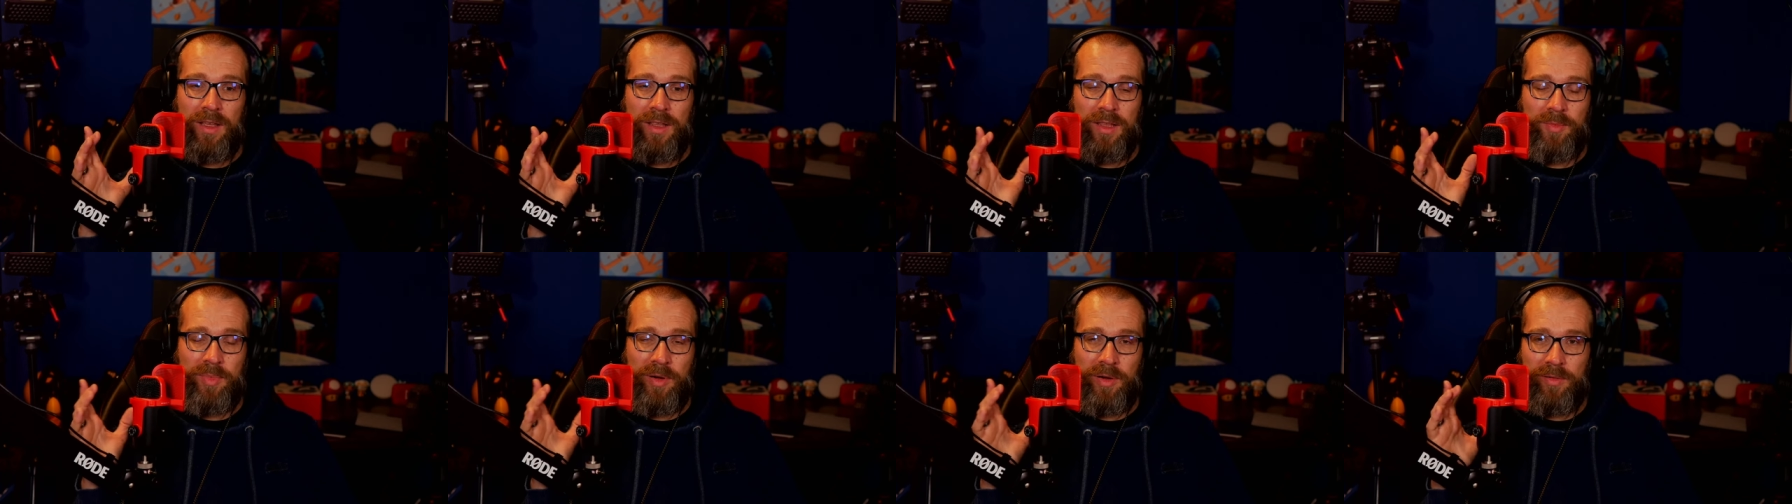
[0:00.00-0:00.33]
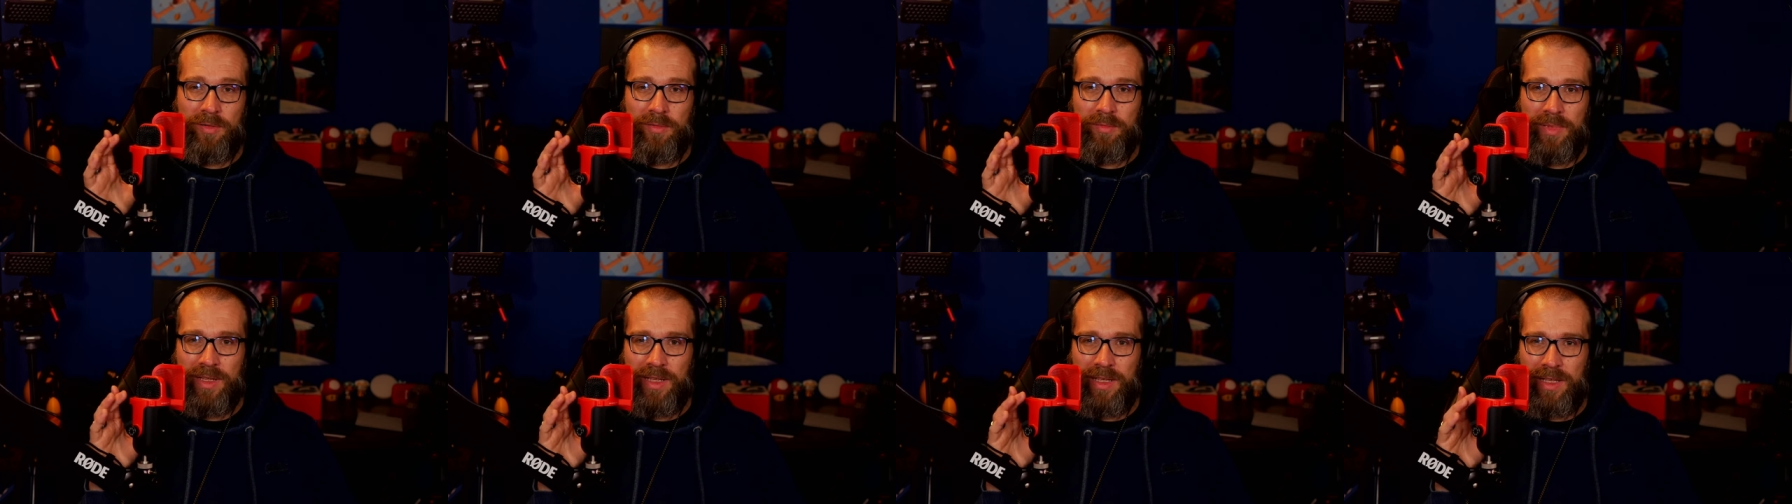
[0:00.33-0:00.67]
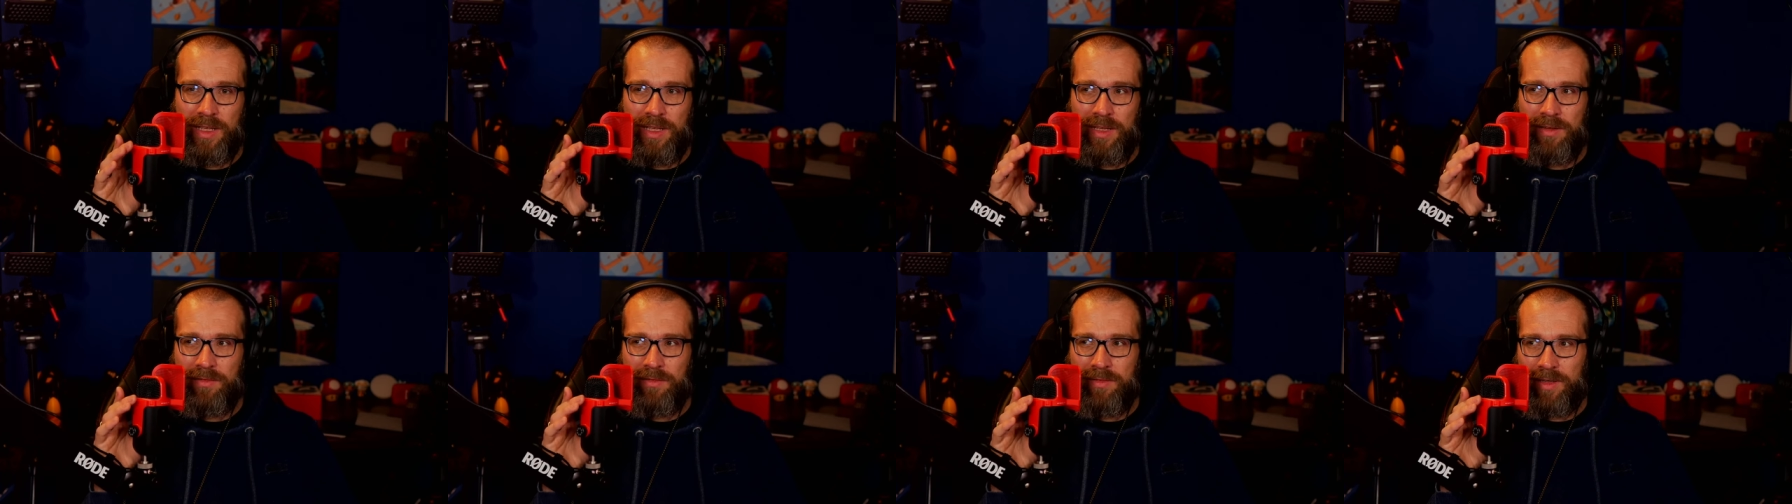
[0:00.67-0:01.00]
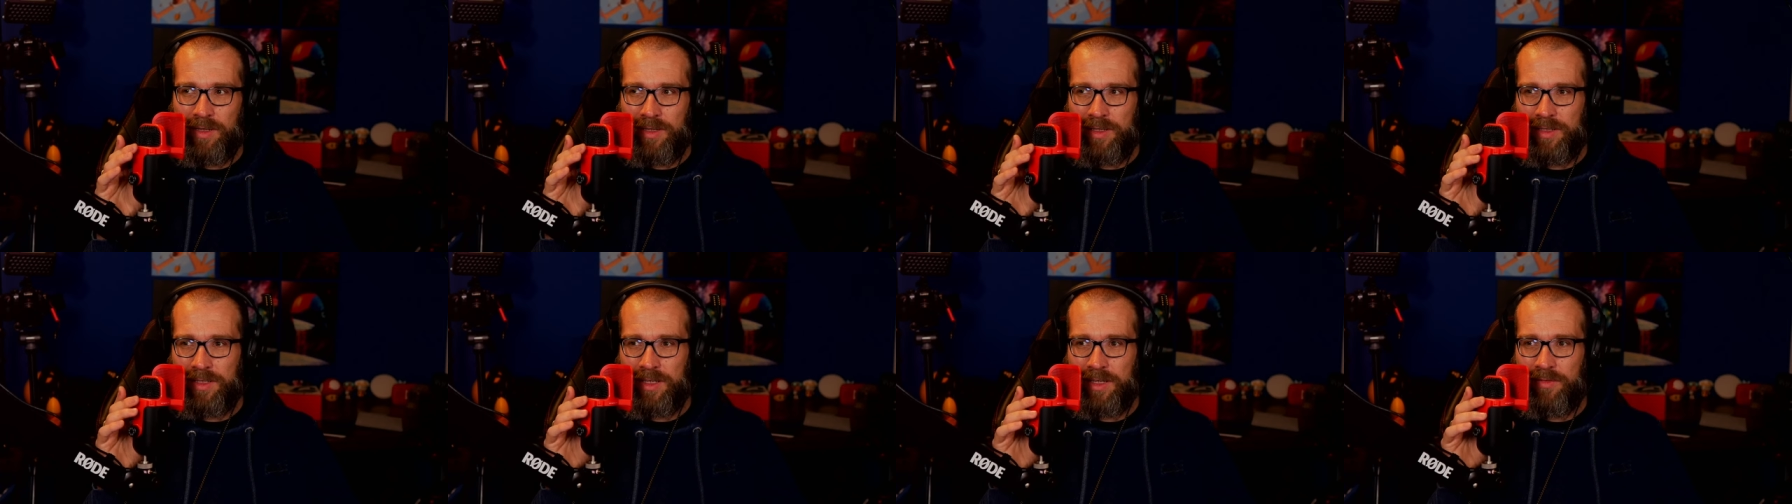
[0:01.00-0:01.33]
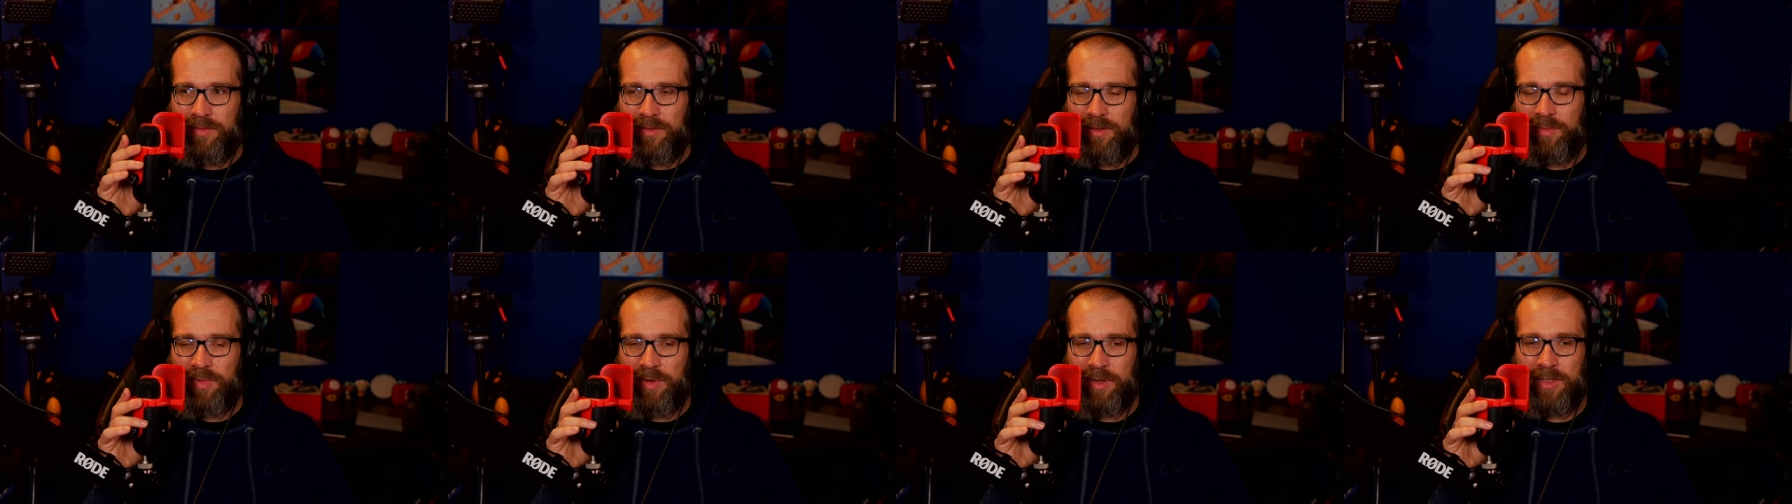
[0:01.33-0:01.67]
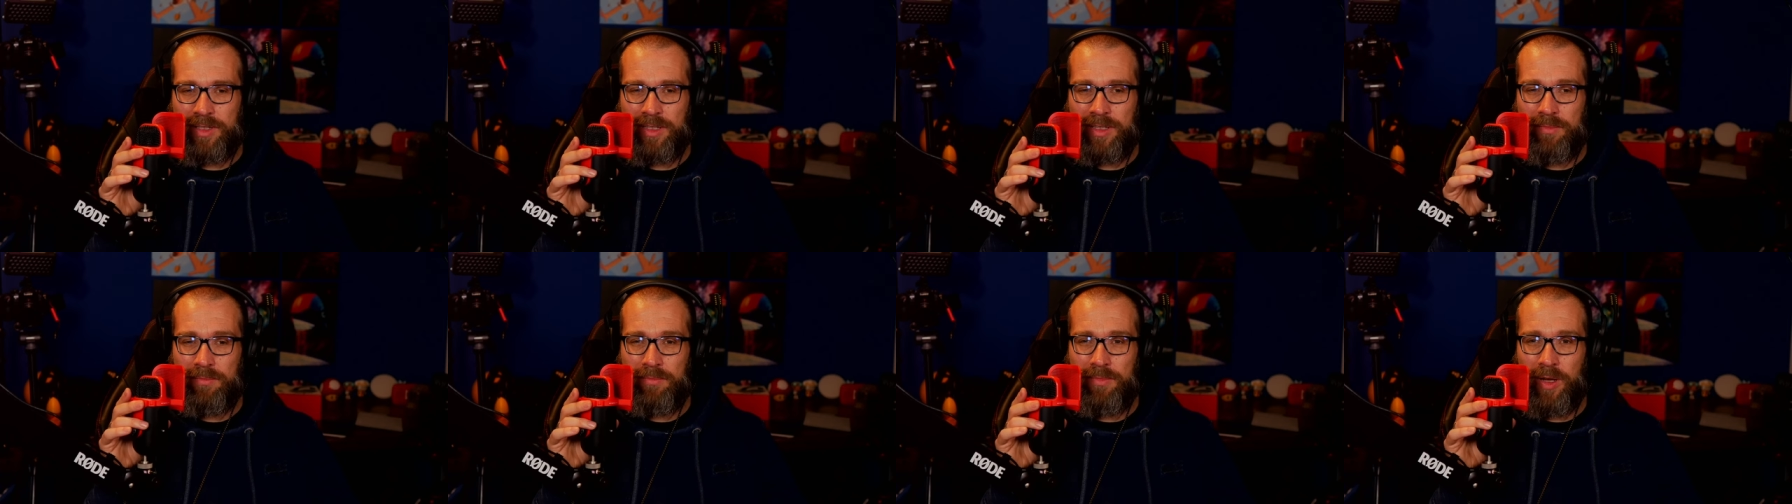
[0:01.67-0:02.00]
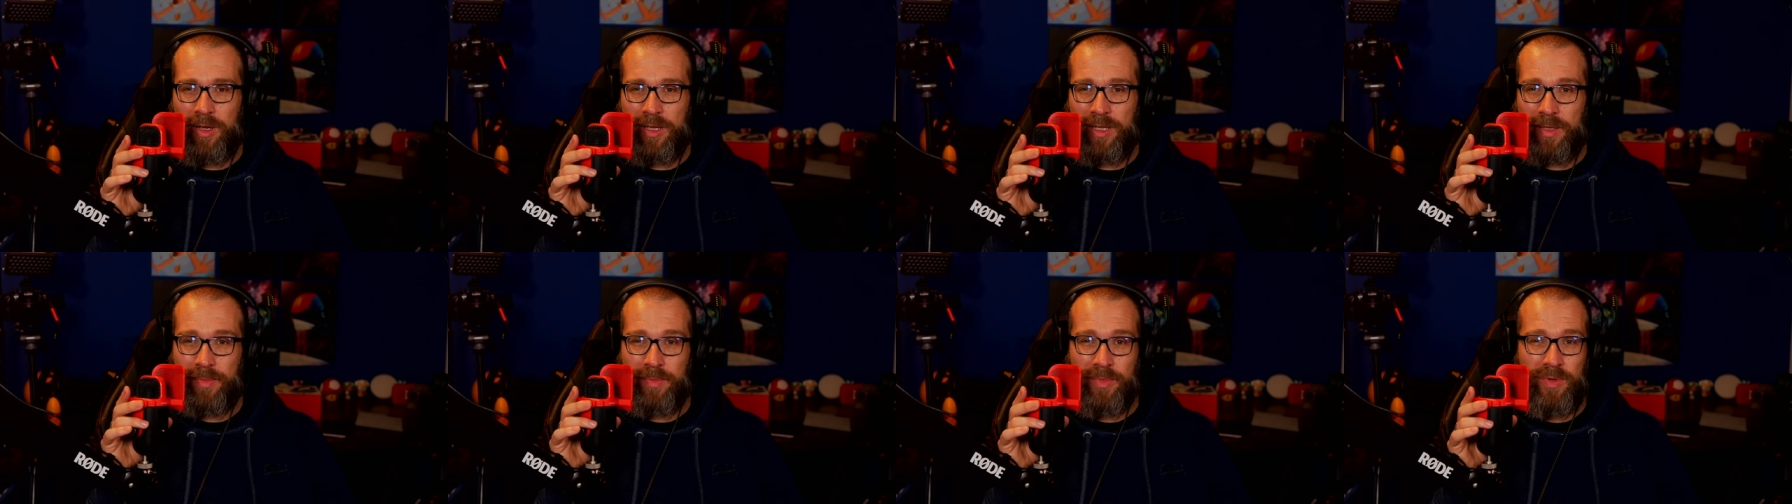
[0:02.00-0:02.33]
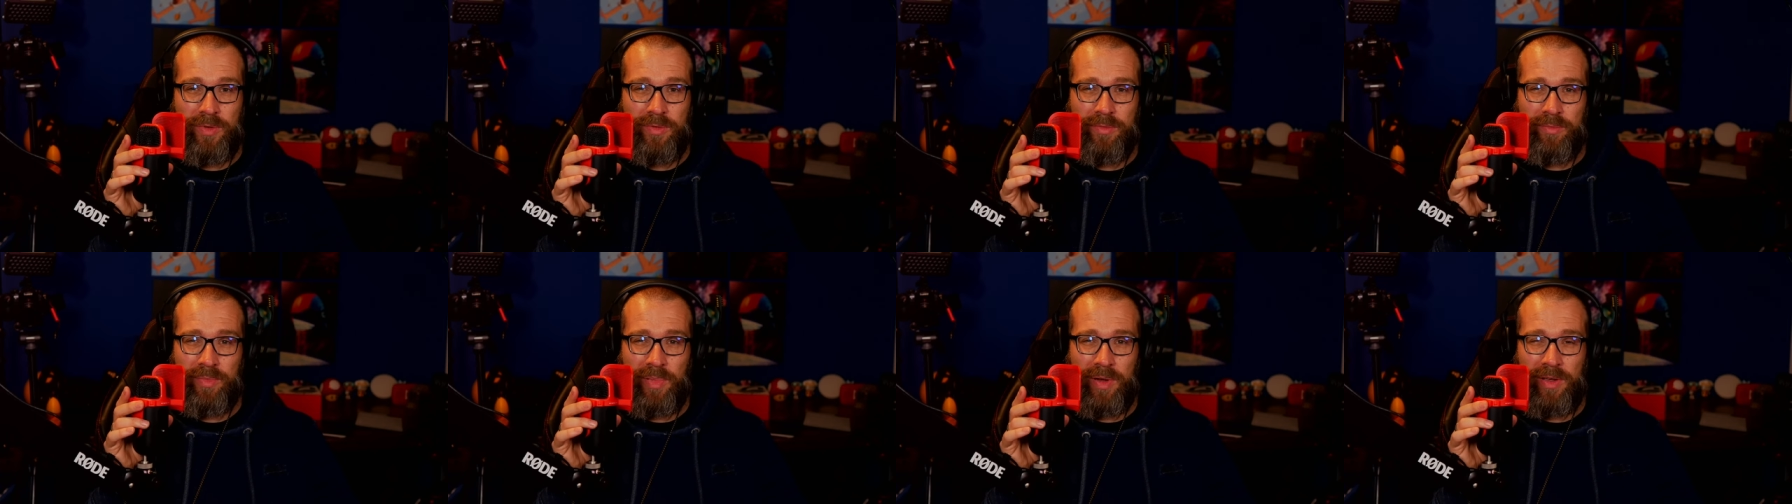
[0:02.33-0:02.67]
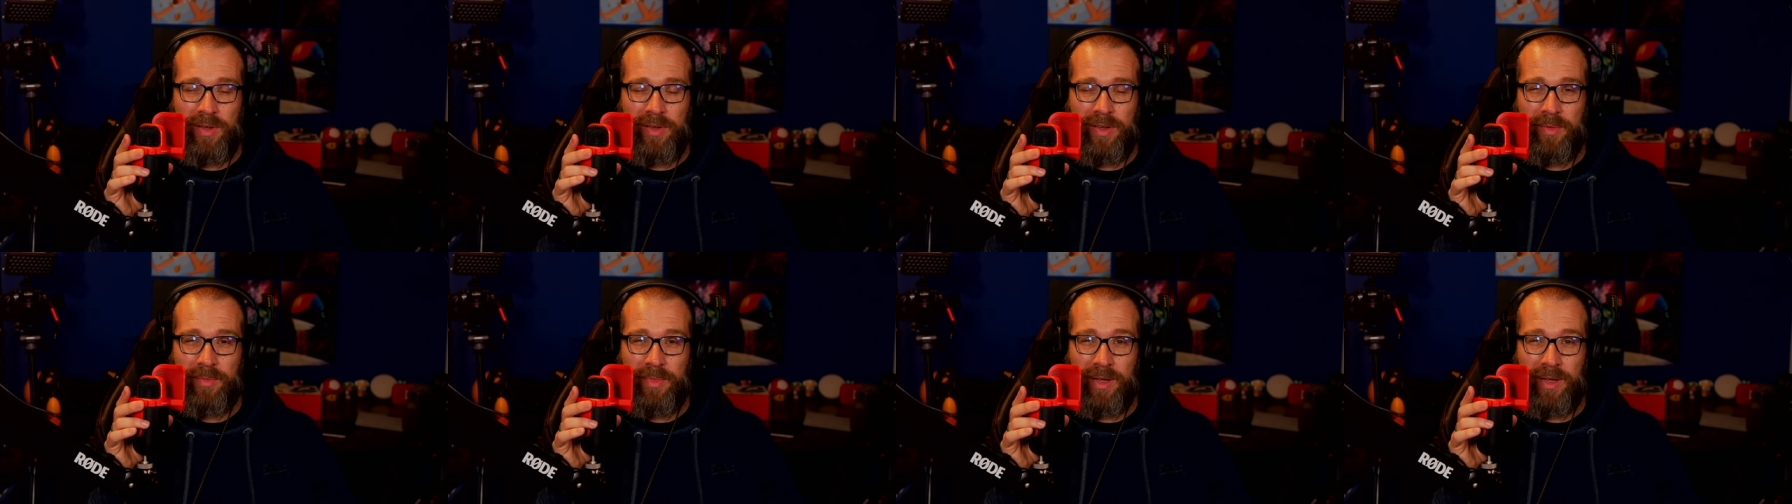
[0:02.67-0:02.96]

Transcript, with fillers: The problem here is if you press the mic mute button,